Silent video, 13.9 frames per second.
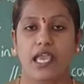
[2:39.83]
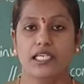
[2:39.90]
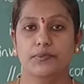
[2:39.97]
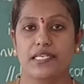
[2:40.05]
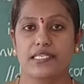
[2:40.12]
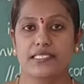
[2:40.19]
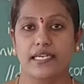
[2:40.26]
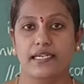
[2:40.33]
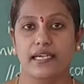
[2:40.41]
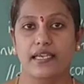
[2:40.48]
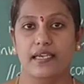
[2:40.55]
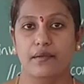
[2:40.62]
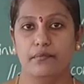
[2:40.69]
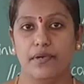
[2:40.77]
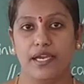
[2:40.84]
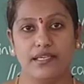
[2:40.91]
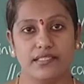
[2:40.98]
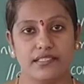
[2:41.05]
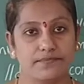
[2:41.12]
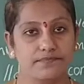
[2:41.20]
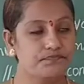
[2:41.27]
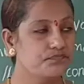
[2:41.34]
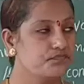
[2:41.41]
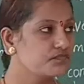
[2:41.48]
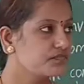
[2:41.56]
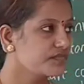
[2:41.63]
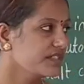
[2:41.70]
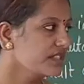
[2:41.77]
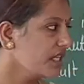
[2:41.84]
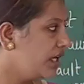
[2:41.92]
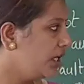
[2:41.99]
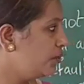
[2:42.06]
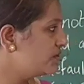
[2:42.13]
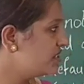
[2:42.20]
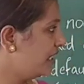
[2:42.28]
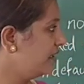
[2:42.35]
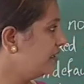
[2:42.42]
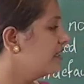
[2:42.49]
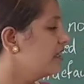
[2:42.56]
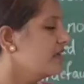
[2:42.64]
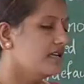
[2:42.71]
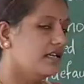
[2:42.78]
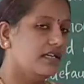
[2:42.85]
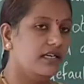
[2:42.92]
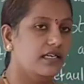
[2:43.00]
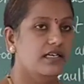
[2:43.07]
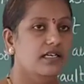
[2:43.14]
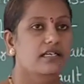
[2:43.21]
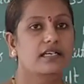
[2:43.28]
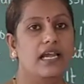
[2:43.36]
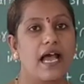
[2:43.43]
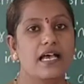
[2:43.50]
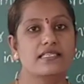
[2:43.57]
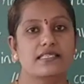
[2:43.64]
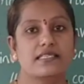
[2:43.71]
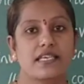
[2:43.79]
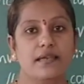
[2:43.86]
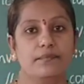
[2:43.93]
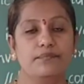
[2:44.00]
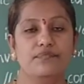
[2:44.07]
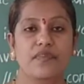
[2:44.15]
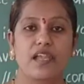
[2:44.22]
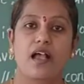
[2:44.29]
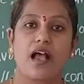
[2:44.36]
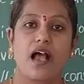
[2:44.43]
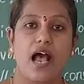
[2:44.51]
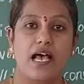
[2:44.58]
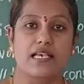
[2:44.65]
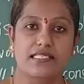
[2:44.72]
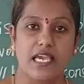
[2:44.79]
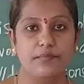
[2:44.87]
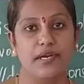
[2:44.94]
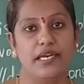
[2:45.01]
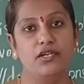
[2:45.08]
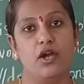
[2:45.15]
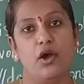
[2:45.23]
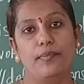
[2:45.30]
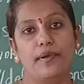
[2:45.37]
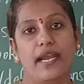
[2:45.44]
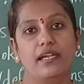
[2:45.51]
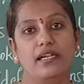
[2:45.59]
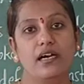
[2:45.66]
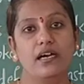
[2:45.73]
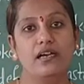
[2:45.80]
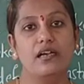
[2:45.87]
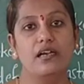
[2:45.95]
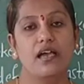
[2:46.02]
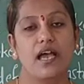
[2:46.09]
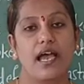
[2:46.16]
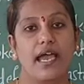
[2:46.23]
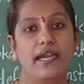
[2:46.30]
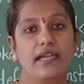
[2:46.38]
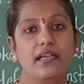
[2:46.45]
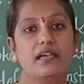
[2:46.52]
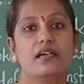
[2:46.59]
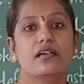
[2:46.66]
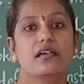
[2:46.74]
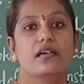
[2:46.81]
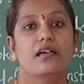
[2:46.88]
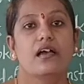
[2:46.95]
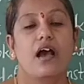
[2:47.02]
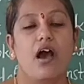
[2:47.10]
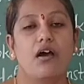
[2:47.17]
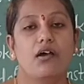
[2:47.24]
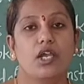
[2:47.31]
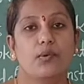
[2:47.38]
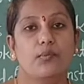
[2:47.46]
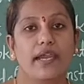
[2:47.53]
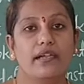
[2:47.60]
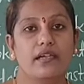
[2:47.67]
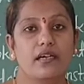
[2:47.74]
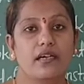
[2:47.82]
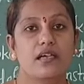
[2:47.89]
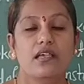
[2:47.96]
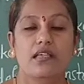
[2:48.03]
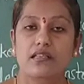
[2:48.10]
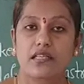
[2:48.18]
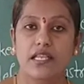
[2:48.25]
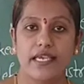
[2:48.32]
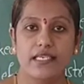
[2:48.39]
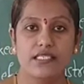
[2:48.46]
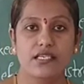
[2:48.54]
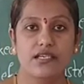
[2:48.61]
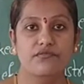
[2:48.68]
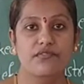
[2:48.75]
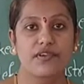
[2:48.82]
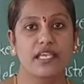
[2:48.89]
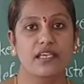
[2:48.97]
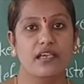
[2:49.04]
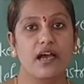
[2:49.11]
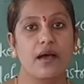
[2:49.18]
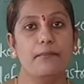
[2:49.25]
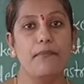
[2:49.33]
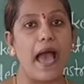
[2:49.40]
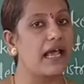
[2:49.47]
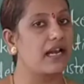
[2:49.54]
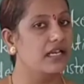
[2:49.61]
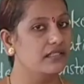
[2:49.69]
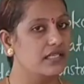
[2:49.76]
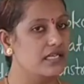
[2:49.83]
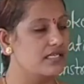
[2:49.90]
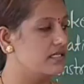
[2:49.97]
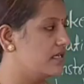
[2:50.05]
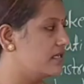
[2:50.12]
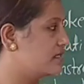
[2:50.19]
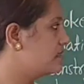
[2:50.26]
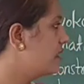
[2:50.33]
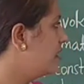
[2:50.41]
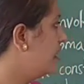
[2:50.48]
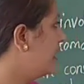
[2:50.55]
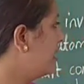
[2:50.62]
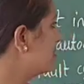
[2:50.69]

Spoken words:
Explicitly means using class name, assignment operator and argument list within a parenthesis.